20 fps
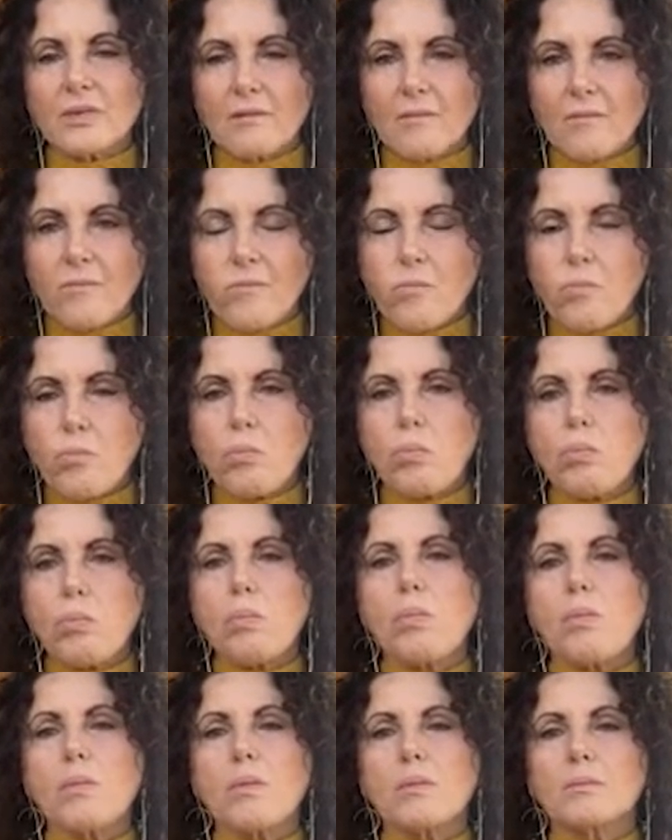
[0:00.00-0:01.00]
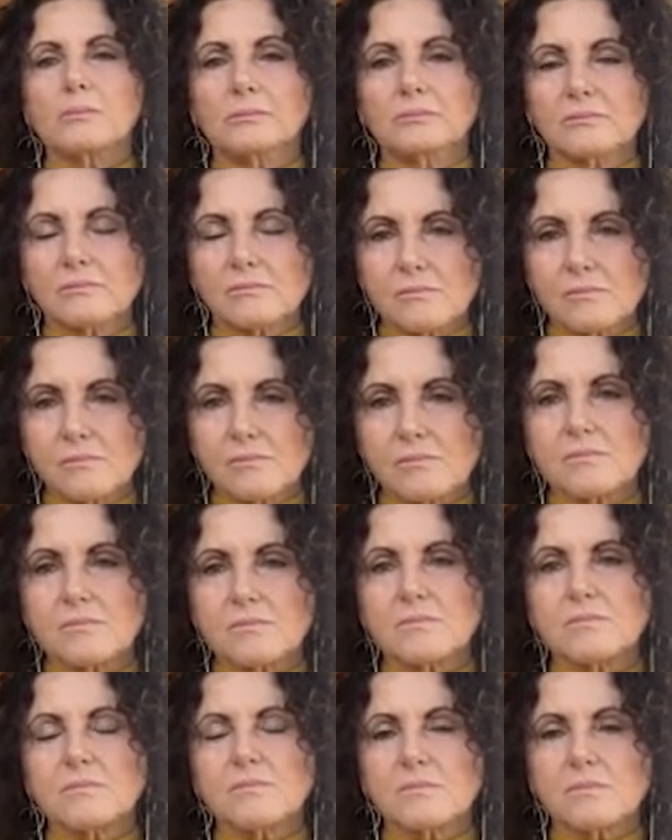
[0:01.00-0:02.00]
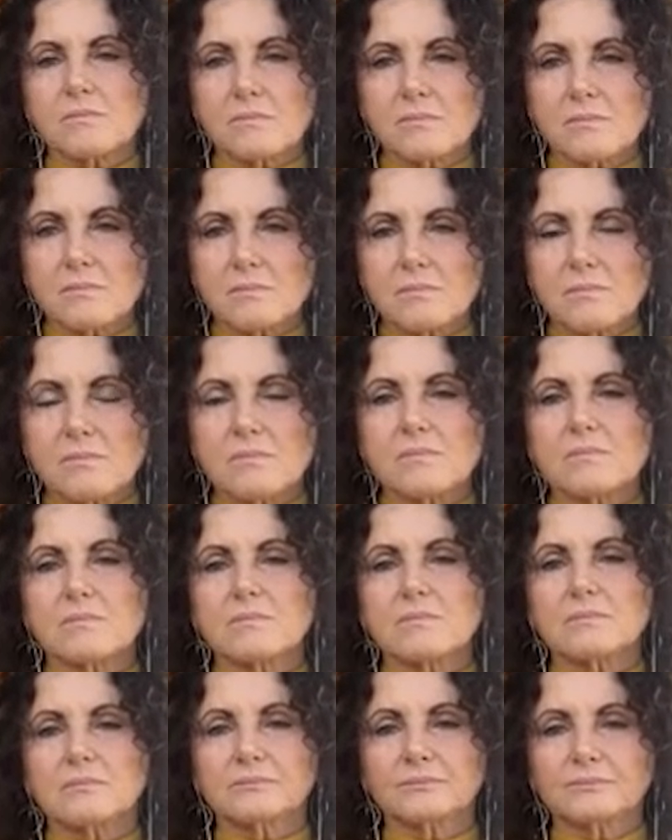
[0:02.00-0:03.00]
(silent)